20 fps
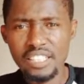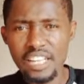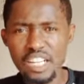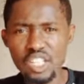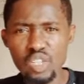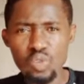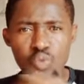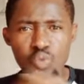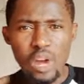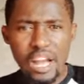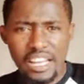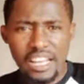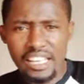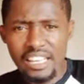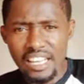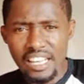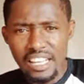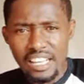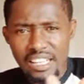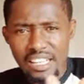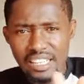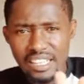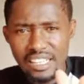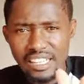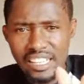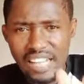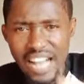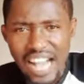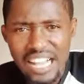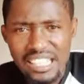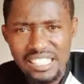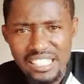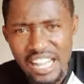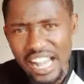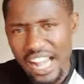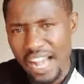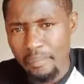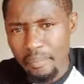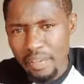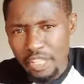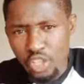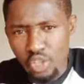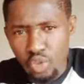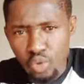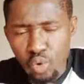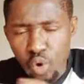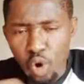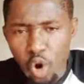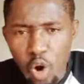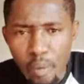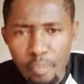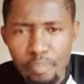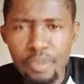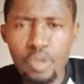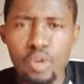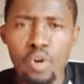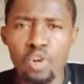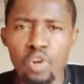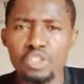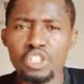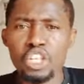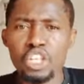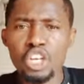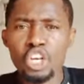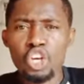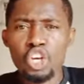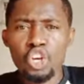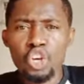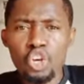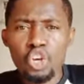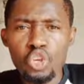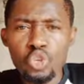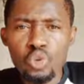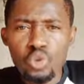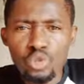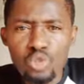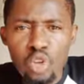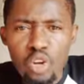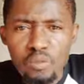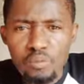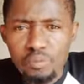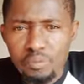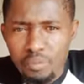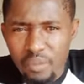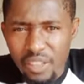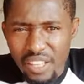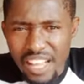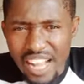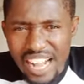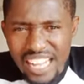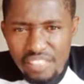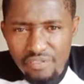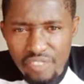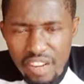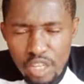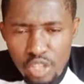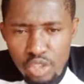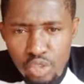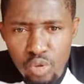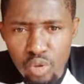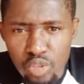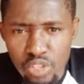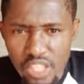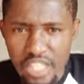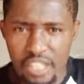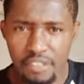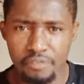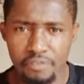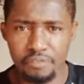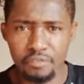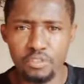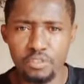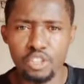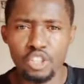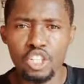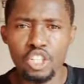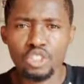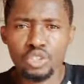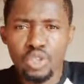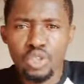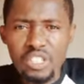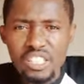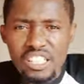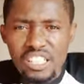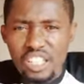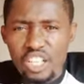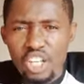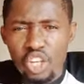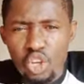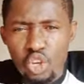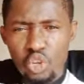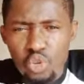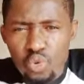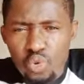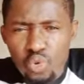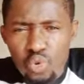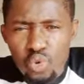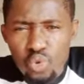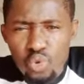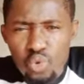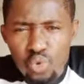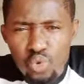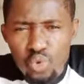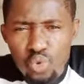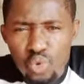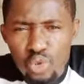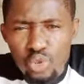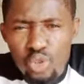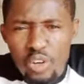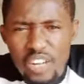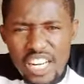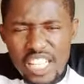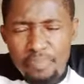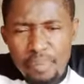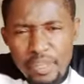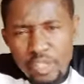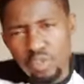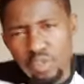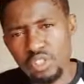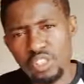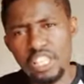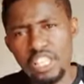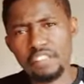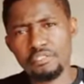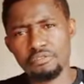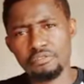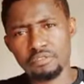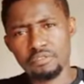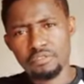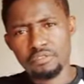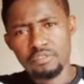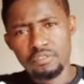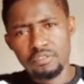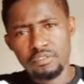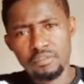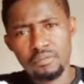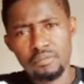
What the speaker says: The reason why guys are messing you up, because you don't add values to yourself. You don't respect yourself.